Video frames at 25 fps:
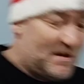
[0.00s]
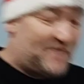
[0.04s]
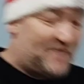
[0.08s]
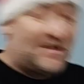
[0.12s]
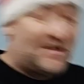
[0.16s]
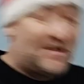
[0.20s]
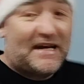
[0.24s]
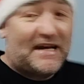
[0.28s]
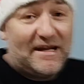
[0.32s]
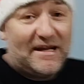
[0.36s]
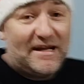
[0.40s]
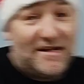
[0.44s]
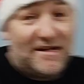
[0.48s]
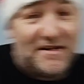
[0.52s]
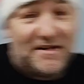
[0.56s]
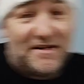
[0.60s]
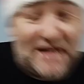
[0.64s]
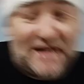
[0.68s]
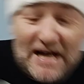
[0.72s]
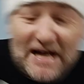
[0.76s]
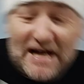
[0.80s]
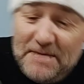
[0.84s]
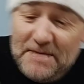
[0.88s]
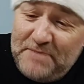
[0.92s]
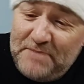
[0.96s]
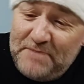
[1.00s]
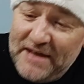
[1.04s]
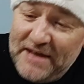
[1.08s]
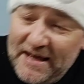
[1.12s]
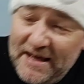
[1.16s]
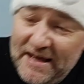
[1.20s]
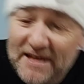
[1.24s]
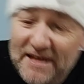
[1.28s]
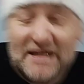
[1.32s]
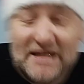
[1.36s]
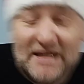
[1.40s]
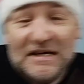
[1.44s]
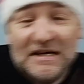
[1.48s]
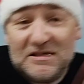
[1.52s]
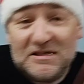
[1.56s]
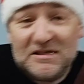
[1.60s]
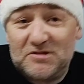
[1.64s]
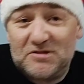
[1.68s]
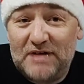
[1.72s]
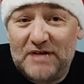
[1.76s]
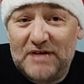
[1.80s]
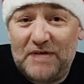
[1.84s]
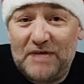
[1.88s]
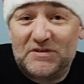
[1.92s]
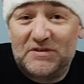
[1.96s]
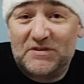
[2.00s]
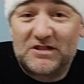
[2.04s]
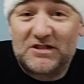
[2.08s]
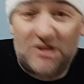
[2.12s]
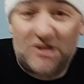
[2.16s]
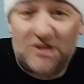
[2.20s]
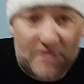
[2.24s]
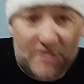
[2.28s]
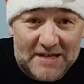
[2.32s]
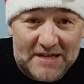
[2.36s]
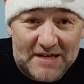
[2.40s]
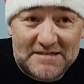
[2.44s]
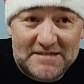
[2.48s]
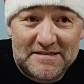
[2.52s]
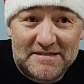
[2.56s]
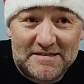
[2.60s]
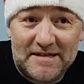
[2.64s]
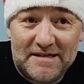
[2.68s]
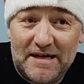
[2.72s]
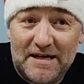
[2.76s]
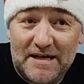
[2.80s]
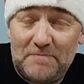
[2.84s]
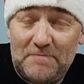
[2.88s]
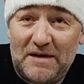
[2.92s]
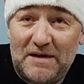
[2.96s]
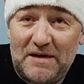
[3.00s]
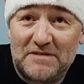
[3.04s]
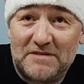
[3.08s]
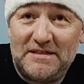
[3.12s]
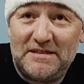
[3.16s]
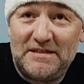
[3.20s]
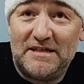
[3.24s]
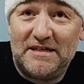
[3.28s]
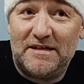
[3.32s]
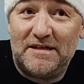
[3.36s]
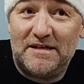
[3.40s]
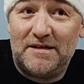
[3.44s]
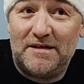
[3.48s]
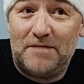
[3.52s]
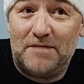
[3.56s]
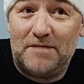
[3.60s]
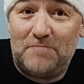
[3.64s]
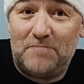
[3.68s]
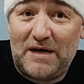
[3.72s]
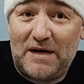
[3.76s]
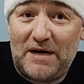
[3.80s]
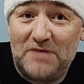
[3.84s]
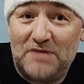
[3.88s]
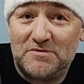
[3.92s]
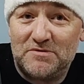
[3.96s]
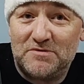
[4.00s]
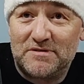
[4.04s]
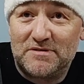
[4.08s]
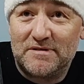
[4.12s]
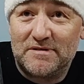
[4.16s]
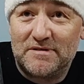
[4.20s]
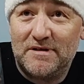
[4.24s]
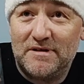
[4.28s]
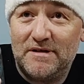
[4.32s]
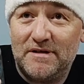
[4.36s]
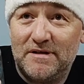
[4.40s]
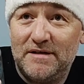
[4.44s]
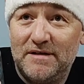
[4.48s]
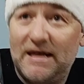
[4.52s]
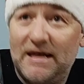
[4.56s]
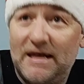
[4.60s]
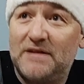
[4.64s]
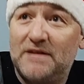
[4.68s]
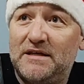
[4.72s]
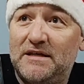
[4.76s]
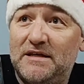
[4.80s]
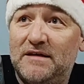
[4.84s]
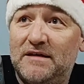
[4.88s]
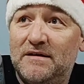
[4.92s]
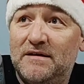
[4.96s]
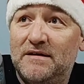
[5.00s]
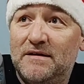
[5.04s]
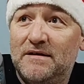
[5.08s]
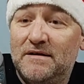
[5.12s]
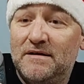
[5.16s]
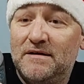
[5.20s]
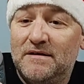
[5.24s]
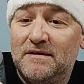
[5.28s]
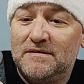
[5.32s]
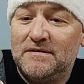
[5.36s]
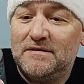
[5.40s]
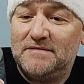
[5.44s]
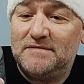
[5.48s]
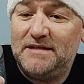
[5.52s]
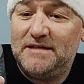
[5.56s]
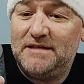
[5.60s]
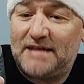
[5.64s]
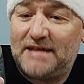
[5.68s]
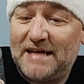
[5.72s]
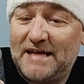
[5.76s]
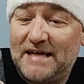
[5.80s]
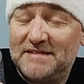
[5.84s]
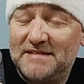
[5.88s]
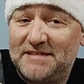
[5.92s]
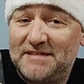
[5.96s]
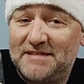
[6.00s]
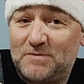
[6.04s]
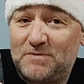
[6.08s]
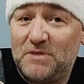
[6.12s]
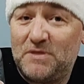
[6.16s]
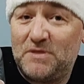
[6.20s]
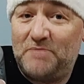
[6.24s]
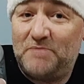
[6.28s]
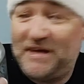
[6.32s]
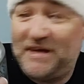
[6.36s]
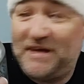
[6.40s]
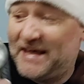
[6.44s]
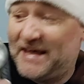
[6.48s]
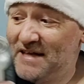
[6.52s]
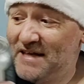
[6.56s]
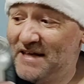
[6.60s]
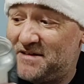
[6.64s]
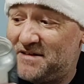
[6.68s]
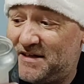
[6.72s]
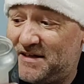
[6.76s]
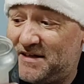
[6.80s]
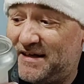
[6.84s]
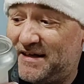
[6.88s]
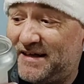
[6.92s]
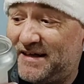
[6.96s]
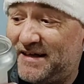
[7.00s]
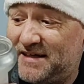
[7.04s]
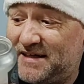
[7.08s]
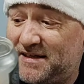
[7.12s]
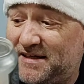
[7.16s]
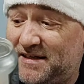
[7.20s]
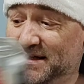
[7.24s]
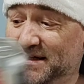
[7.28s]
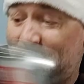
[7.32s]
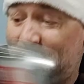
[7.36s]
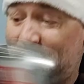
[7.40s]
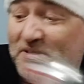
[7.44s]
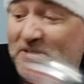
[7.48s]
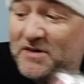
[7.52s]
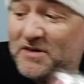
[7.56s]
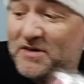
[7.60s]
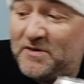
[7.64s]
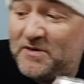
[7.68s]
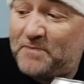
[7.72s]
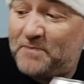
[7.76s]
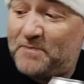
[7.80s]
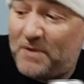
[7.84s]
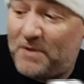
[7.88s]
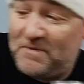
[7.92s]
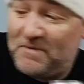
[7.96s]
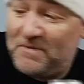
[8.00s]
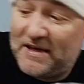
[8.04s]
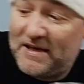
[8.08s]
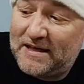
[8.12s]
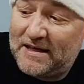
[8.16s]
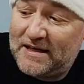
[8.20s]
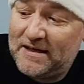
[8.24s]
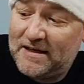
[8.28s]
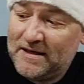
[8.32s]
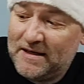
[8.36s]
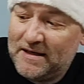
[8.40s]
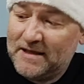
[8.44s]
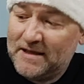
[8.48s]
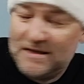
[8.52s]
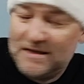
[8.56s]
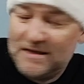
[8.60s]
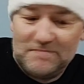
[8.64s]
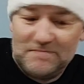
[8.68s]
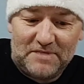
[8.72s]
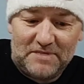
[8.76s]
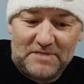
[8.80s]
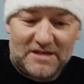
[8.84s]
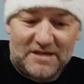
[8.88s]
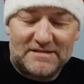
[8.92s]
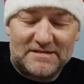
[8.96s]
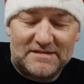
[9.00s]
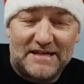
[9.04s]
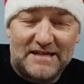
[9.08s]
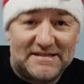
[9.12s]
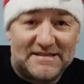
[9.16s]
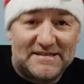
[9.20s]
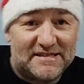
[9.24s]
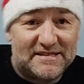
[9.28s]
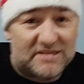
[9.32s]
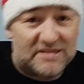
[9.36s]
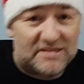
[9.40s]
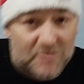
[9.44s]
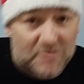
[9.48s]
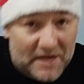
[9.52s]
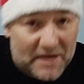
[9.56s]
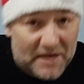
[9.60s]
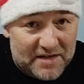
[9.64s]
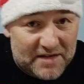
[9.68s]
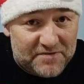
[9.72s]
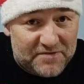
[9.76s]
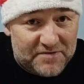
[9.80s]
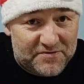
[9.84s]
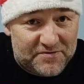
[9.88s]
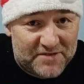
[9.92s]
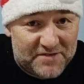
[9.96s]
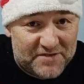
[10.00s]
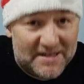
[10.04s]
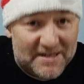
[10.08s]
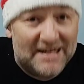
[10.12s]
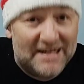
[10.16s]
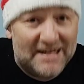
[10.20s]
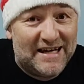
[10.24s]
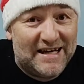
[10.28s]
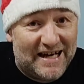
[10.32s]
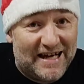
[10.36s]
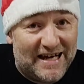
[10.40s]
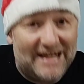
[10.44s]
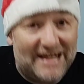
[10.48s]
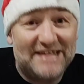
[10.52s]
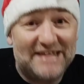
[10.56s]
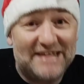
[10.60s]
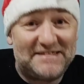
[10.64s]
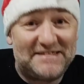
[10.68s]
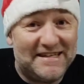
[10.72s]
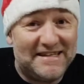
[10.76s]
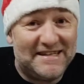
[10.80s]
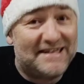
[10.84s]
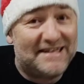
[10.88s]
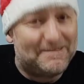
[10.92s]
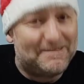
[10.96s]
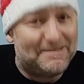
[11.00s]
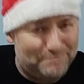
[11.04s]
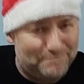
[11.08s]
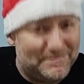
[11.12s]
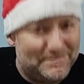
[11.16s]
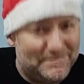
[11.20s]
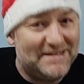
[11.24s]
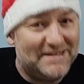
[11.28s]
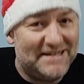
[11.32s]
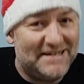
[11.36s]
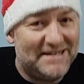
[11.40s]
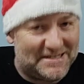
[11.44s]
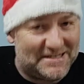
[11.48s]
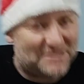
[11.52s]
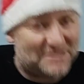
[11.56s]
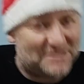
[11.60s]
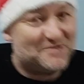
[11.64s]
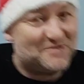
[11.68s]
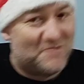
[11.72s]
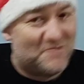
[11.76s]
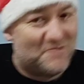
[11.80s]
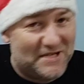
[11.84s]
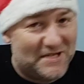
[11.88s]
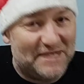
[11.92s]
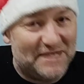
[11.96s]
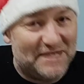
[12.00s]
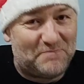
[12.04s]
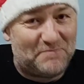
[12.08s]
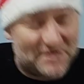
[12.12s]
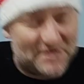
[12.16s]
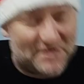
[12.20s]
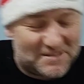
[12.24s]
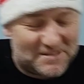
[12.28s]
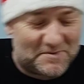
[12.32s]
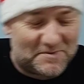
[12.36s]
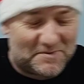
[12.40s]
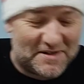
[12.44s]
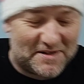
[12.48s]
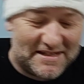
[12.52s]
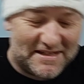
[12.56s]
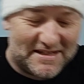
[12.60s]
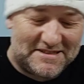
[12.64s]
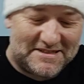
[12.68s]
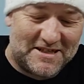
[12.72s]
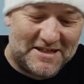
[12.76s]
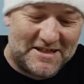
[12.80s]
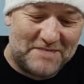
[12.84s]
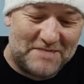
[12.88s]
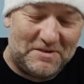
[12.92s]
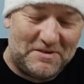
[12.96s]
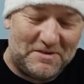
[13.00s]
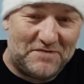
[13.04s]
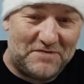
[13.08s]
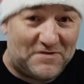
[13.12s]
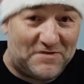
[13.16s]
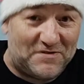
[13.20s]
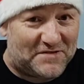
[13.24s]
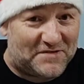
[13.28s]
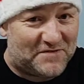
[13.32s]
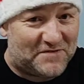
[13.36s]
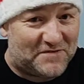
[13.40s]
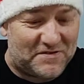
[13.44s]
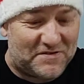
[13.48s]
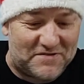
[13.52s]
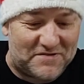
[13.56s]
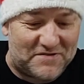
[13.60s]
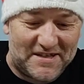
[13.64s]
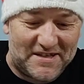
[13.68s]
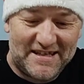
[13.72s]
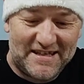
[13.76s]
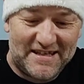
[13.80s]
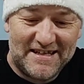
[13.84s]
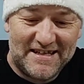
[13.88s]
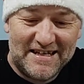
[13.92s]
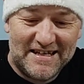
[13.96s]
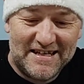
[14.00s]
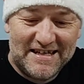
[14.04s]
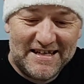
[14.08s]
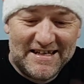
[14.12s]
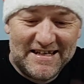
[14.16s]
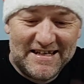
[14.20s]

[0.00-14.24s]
have again an IPA. So I was correct about the amount. Yeah, the the cans that will be in the uh, uh beer republic because I said twelve, and I think it's really possible it's gonna be 50 50